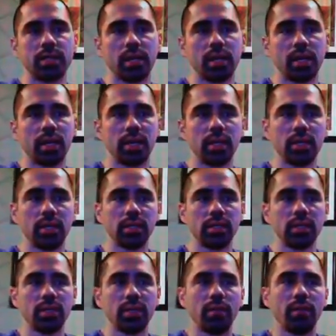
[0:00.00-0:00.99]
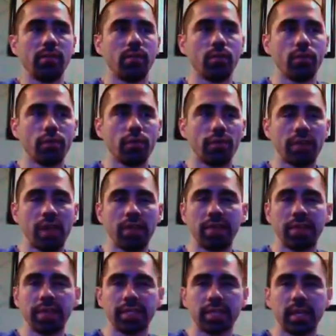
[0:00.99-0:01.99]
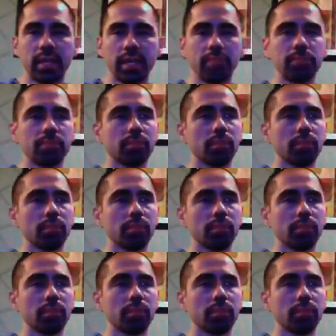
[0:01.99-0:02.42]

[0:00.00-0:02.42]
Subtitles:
4 or 5 at a time.